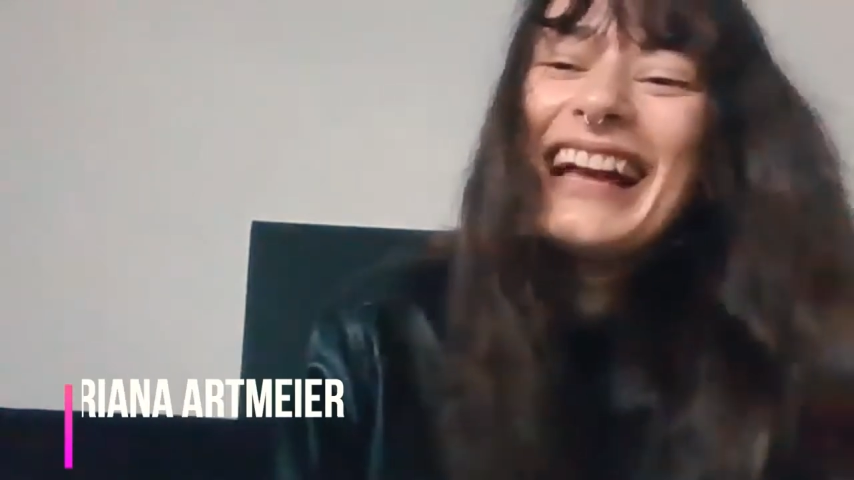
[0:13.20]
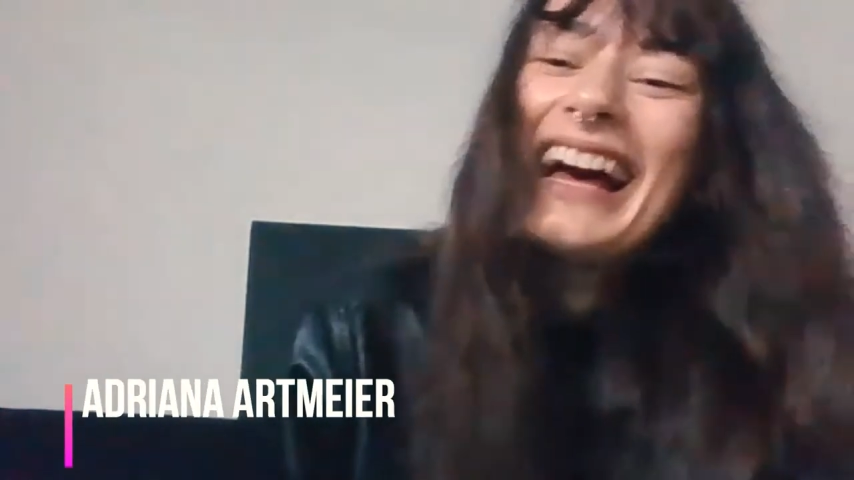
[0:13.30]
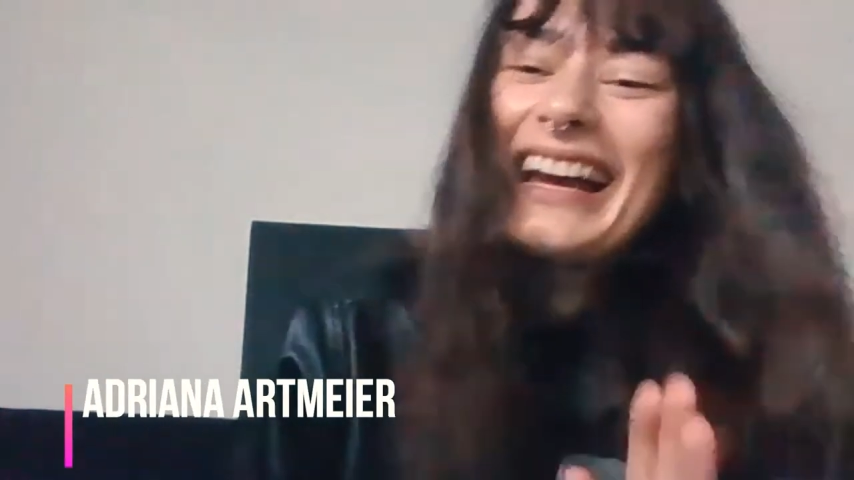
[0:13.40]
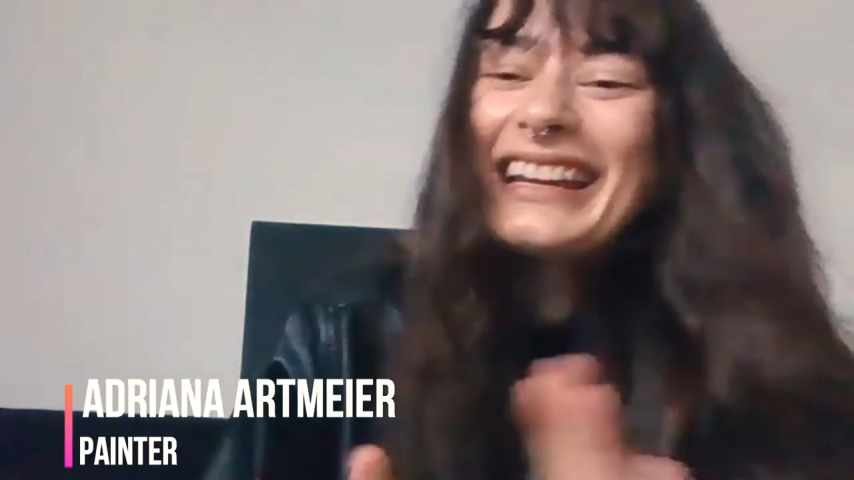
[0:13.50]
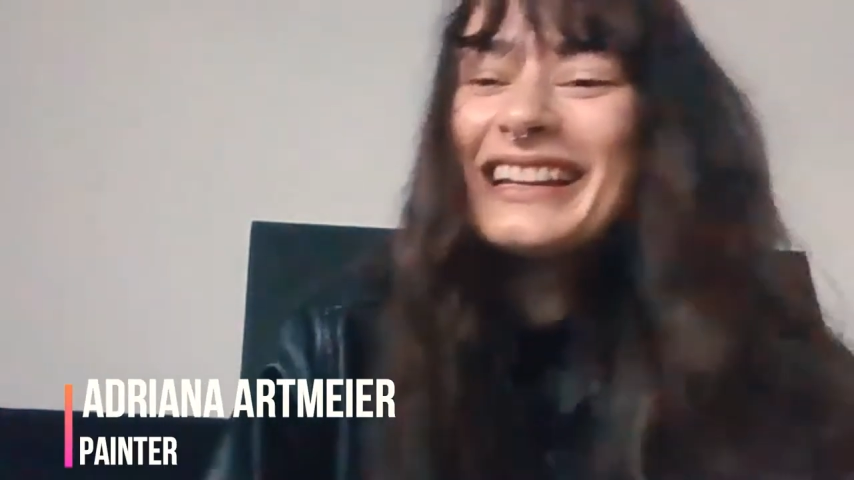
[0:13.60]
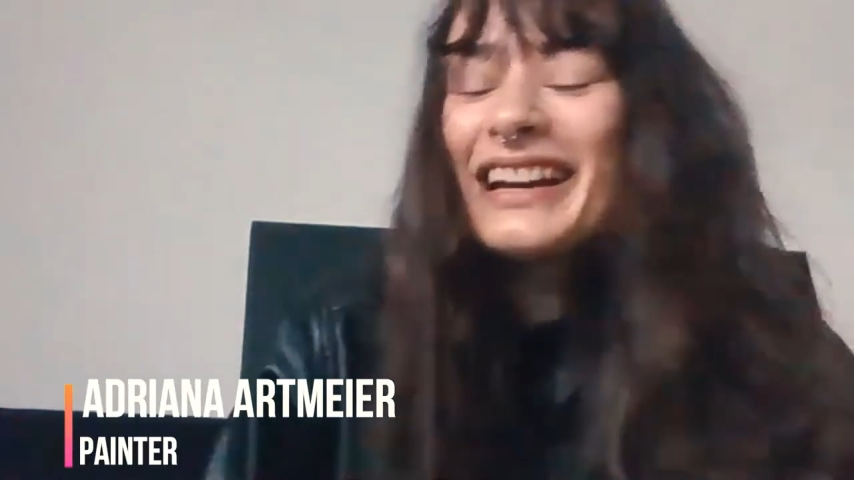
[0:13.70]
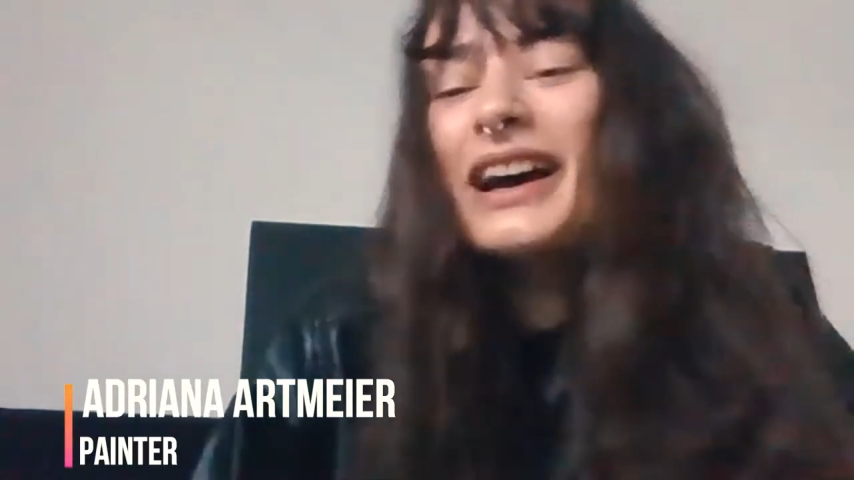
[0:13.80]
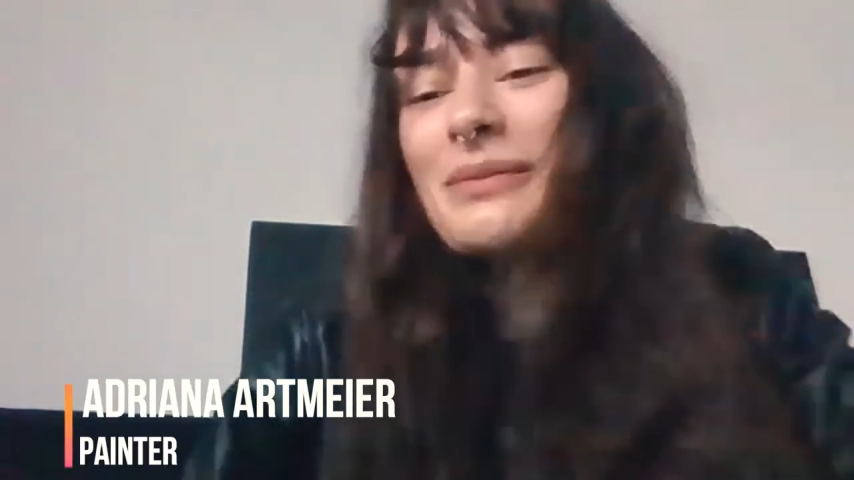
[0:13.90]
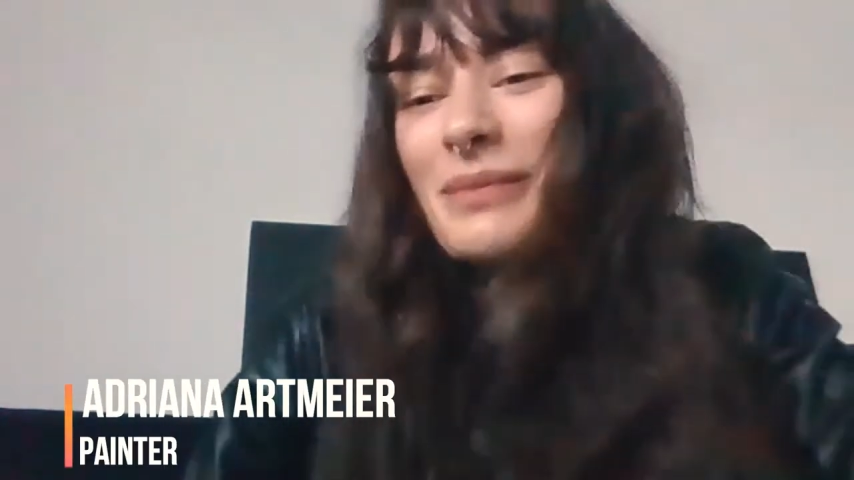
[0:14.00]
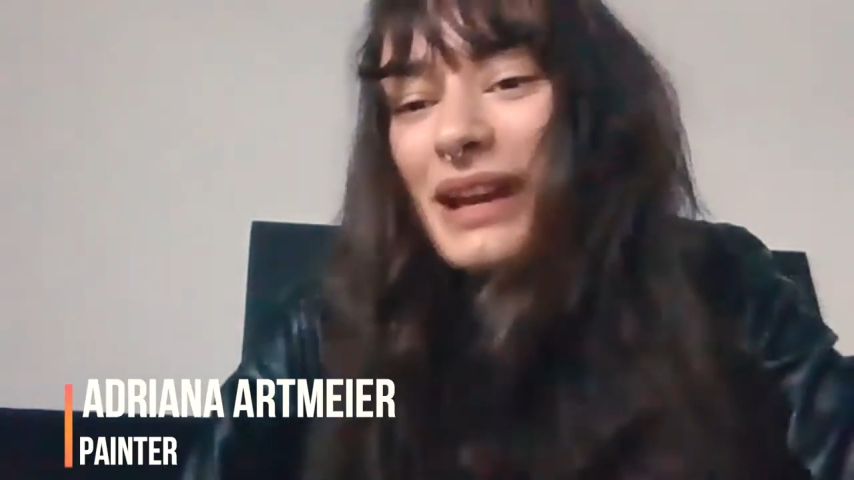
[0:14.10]
Hi,
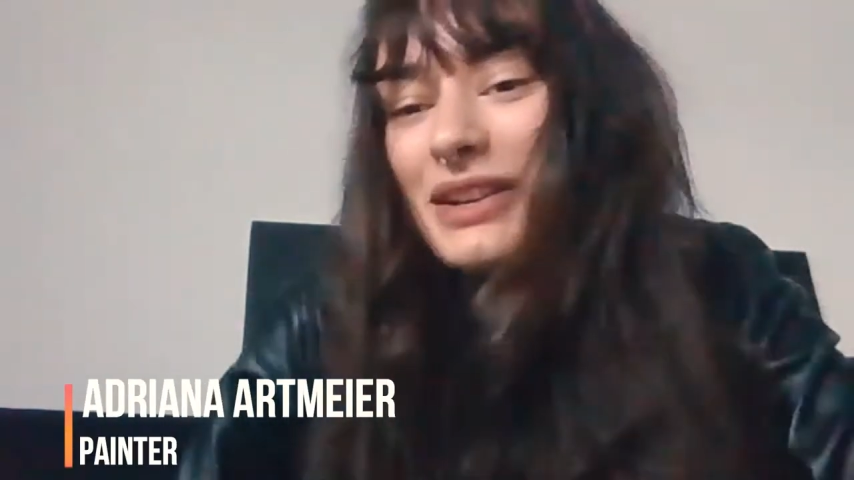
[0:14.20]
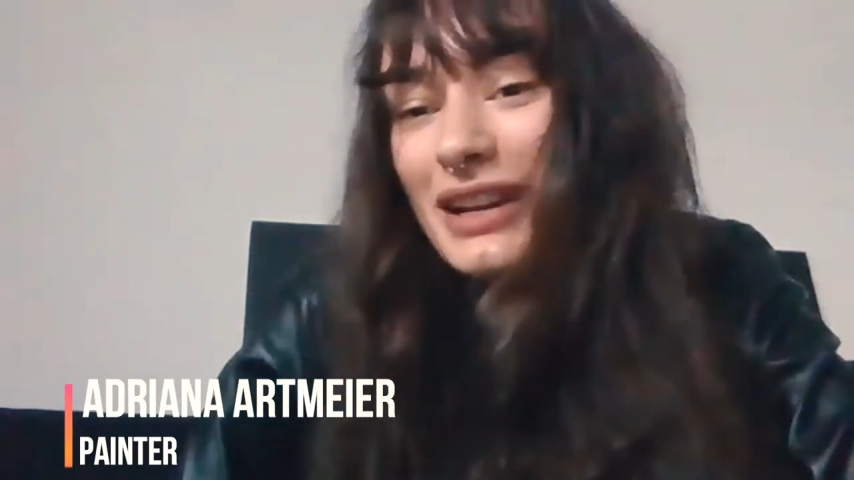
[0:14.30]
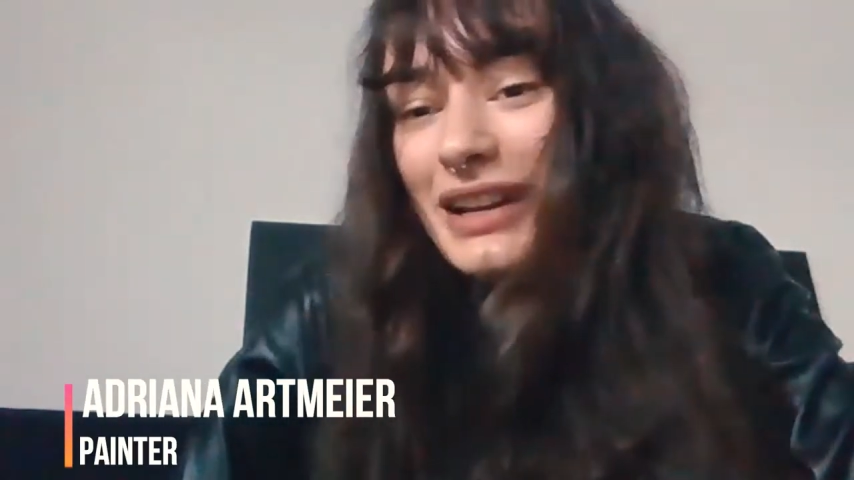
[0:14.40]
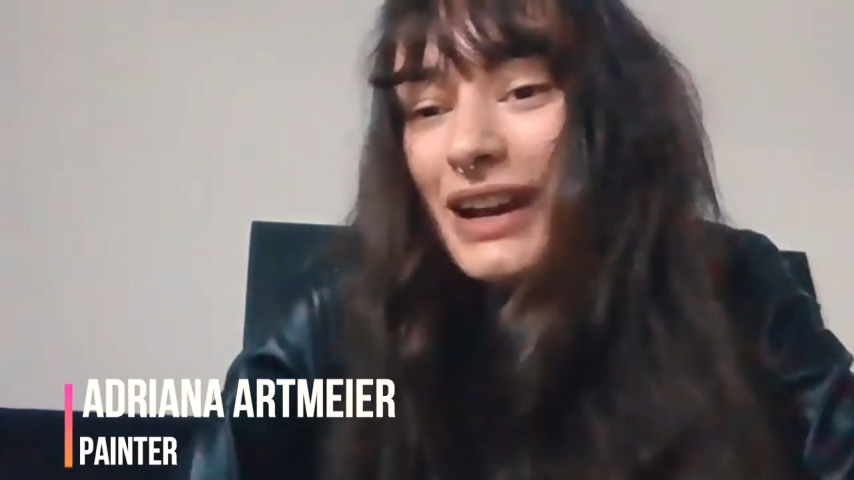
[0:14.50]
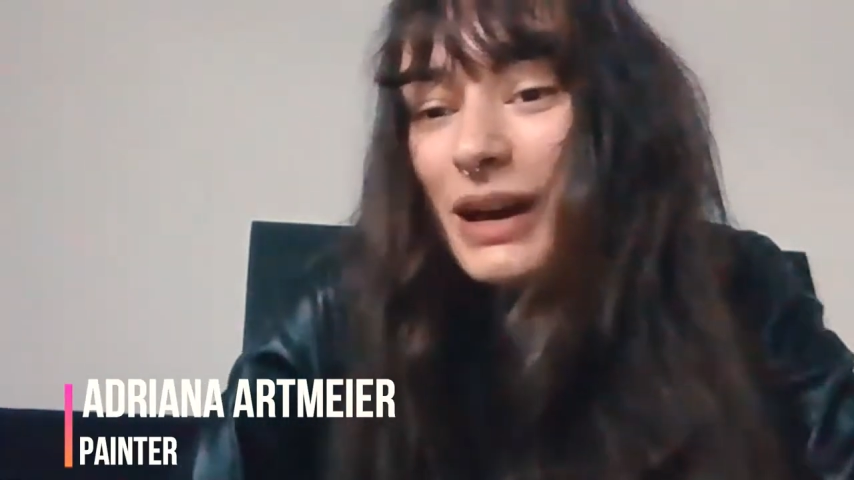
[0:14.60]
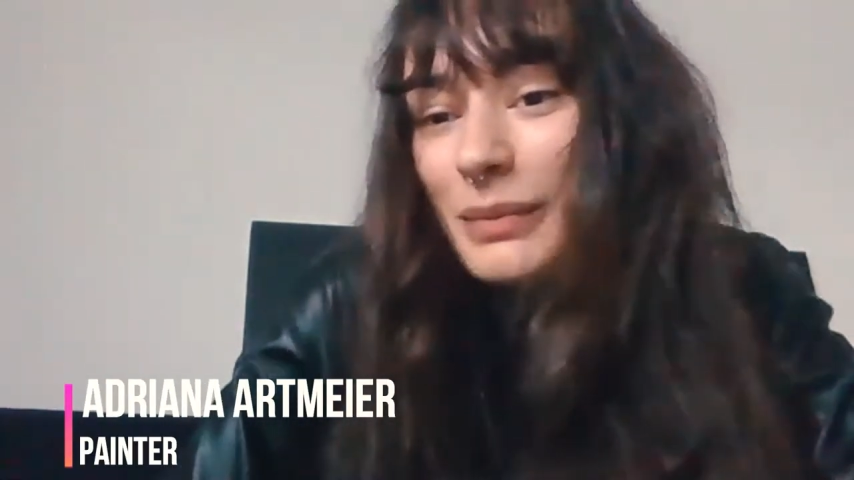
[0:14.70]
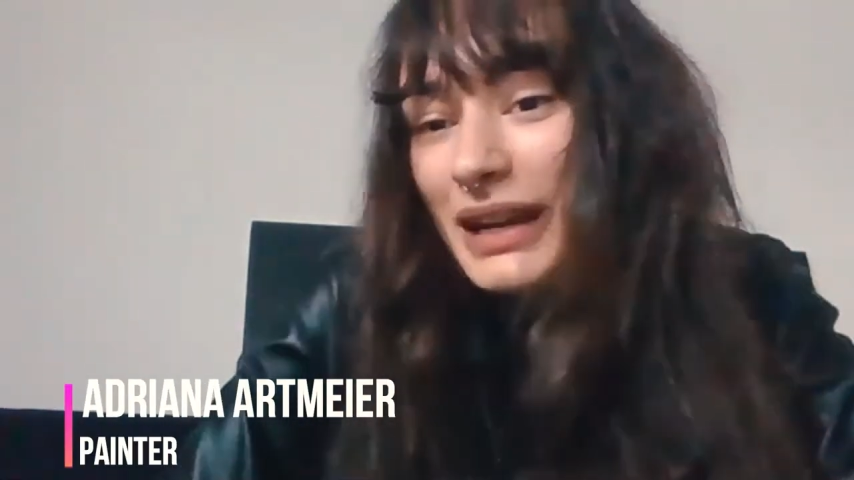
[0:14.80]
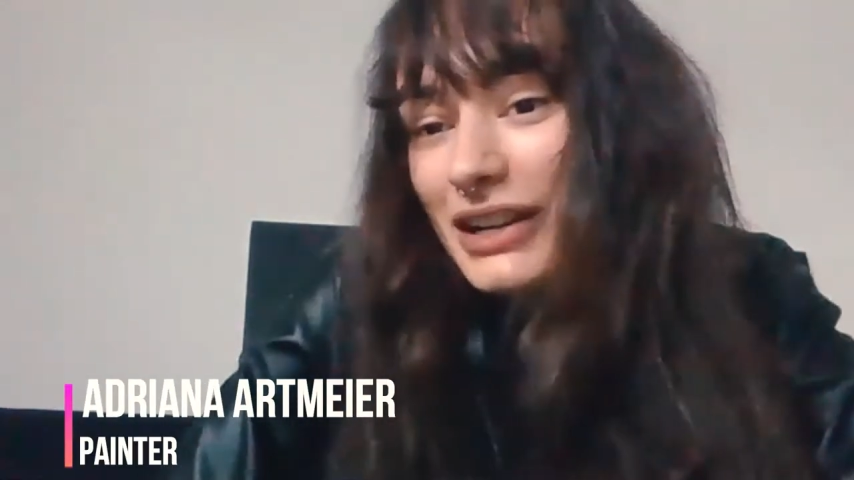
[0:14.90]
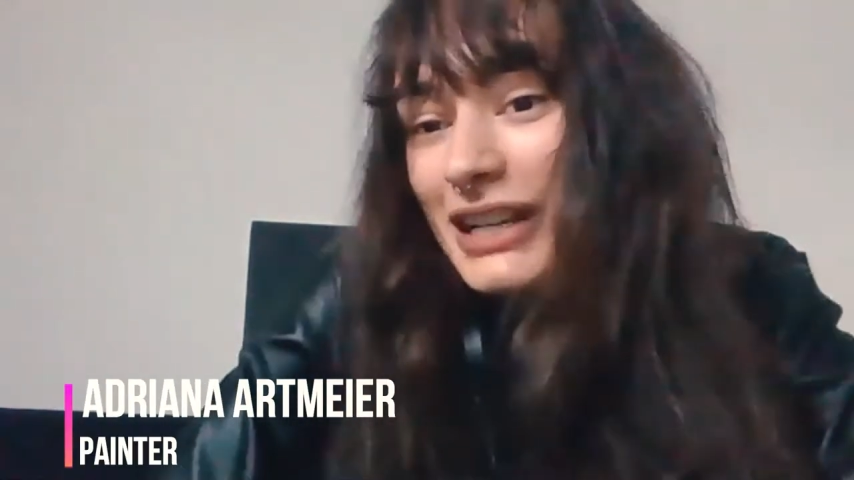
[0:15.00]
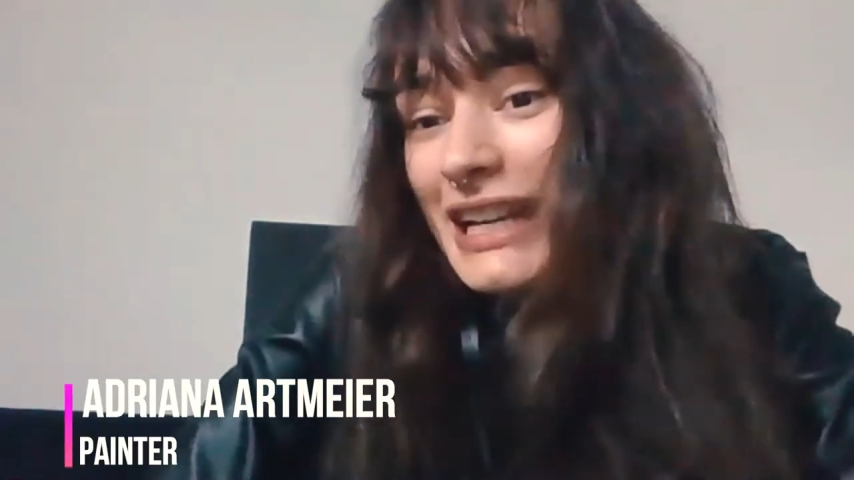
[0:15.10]
I'm Adriana
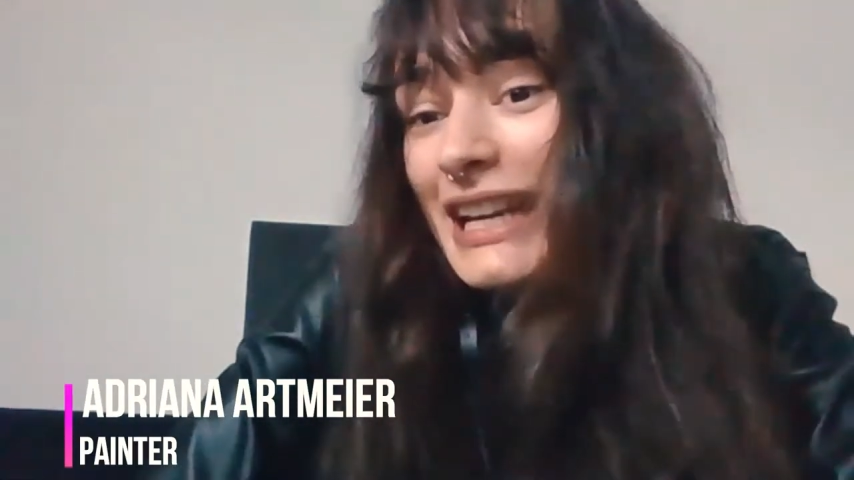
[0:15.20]
Artmeier